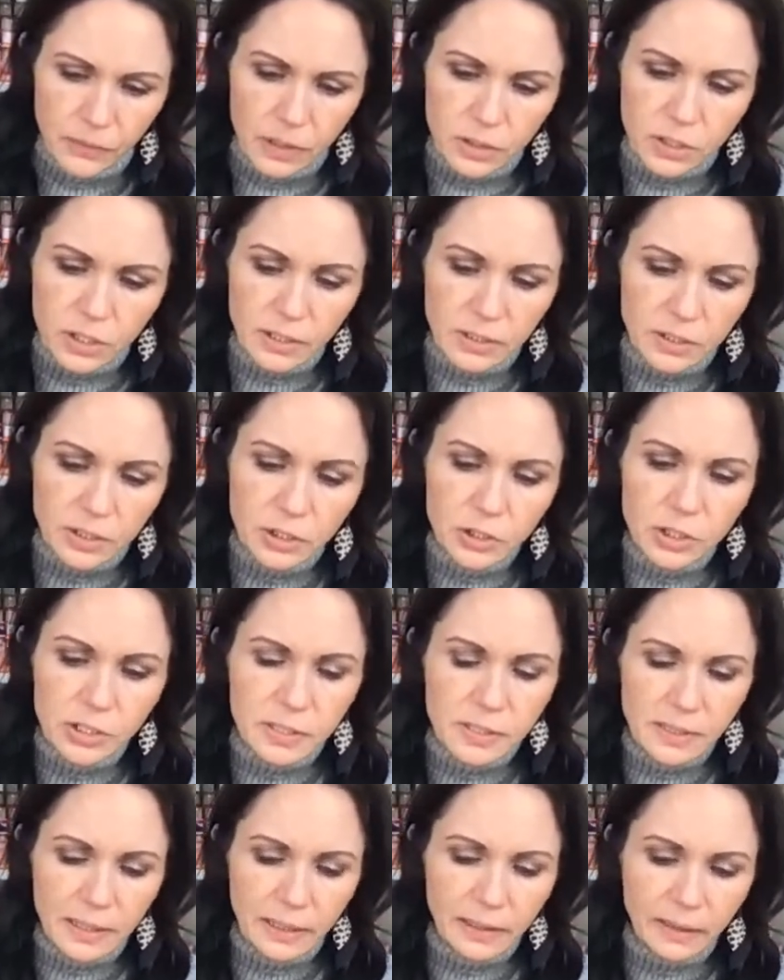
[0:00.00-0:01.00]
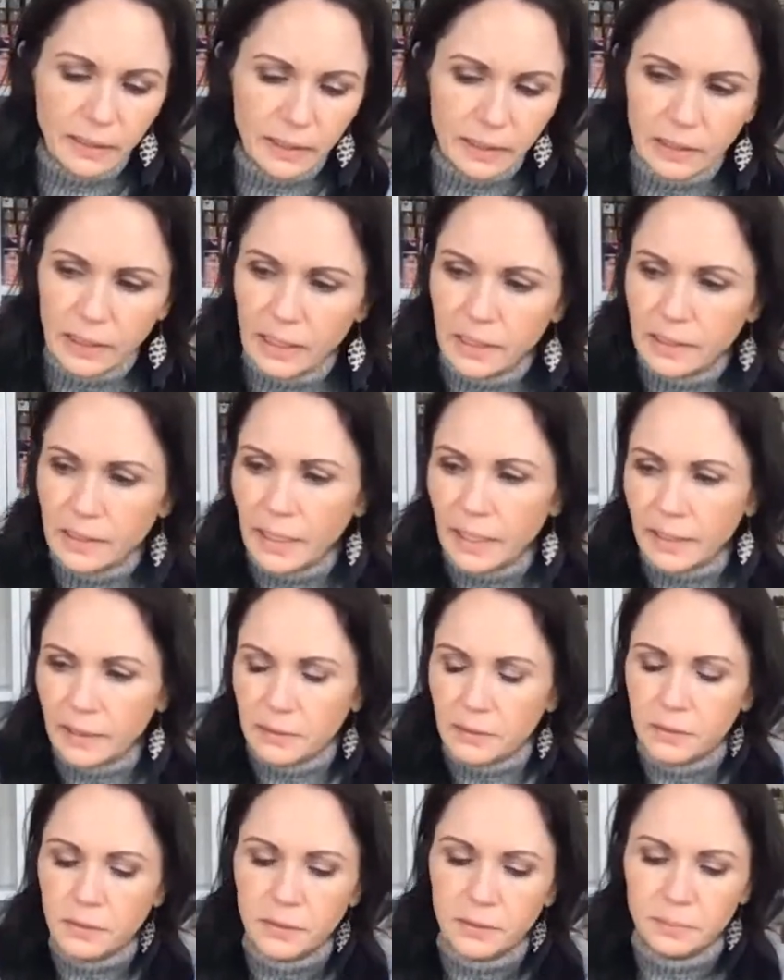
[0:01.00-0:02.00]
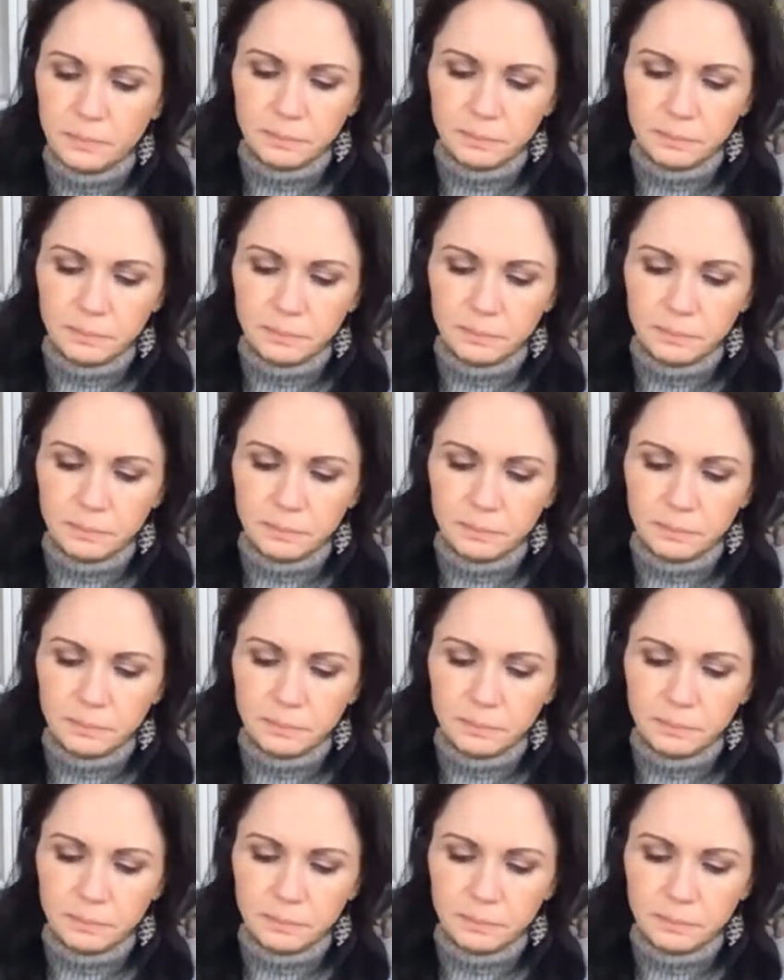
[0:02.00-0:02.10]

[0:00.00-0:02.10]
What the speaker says: To just think like, and then